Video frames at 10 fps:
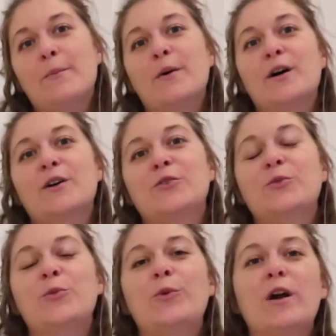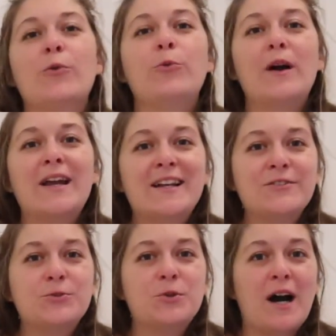but we're
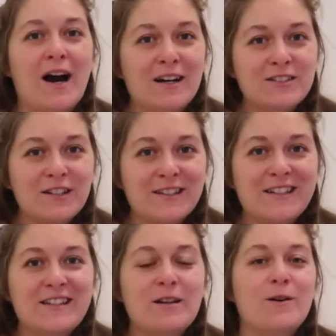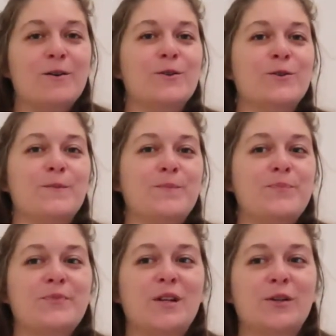waiting to act on it or,
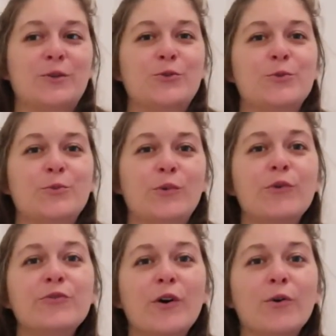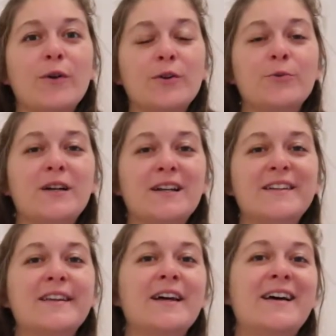to move forward with it,